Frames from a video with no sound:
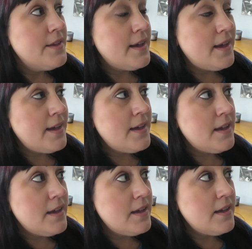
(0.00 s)

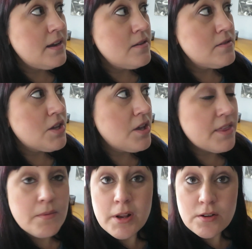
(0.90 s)
And
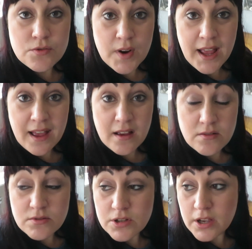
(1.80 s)
then we looked
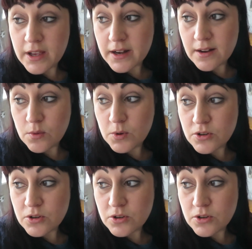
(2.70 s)
round, had a little